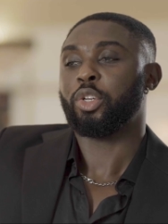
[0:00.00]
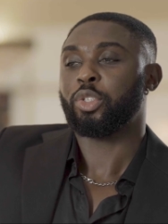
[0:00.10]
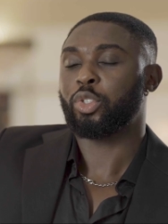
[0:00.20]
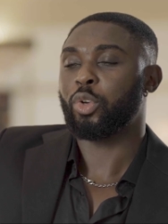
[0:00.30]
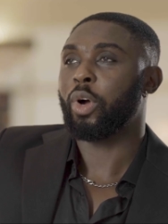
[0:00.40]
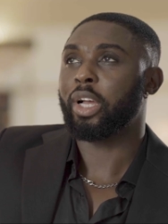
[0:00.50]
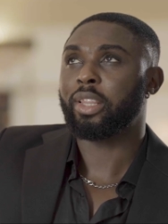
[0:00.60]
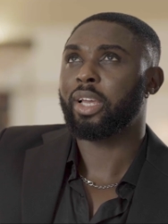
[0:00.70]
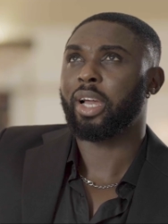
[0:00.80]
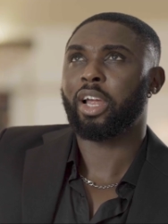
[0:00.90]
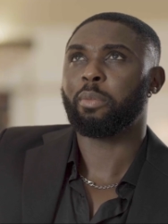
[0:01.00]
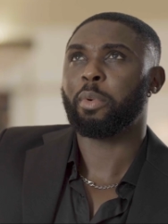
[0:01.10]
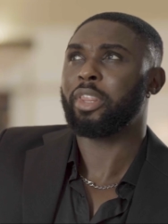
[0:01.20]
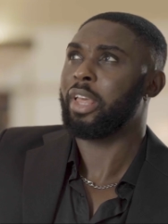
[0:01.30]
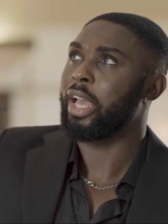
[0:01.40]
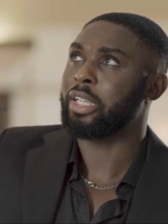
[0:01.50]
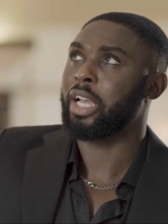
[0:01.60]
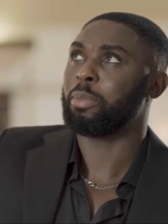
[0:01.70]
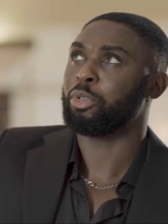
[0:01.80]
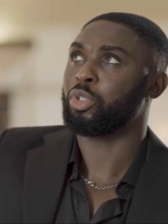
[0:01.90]
So I think, I can't remember the
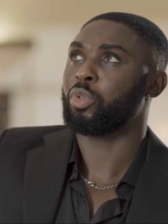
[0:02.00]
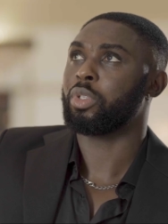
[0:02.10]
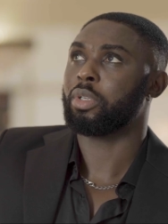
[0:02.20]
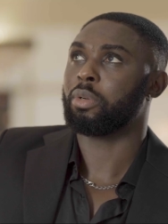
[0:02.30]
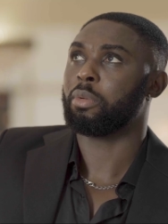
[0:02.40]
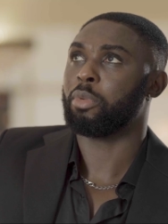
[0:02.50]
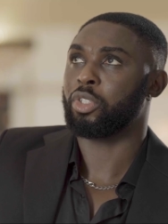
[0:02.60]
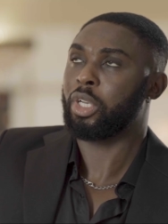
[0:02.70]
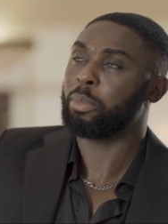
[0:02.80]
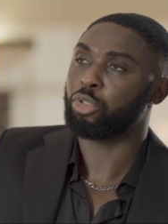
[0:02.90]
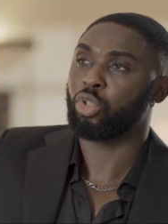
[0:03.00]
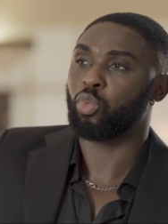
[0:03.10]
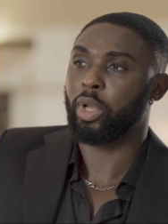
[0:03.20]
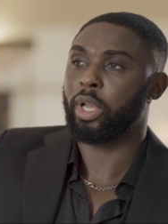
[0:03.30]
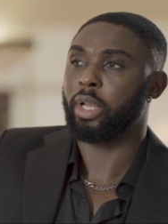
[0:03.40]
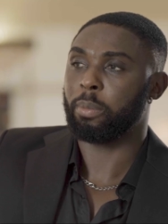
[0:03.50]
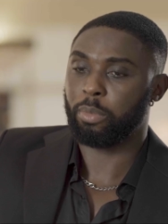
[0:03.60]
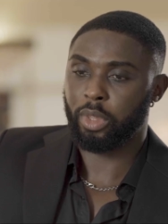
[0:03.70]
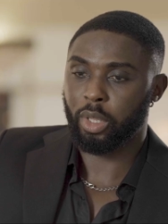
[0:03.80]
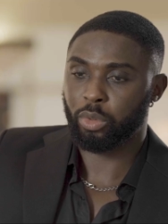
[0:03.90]
exact episode, but there's an episode where
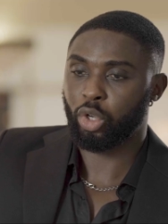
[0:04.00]
there was